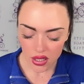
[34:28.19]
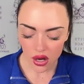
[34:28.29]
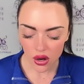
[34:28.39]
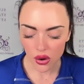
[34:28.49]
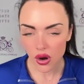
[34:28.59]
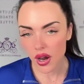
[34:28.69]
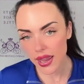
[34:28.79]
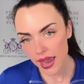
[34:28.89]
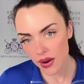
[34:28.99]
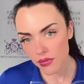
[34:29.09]
So
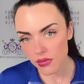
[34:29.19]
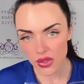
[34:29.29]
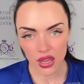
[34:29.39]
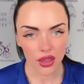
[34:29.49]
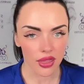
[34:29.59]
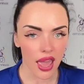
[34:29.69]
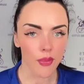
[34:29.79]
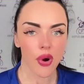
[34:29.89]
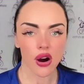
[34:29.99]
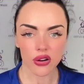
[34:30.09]
again, the
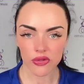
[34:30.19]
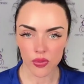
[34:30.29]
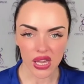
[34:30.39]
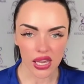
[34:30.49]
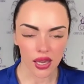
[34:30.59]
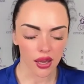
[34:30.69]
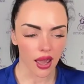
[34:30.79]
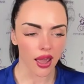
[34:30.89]
that part of me,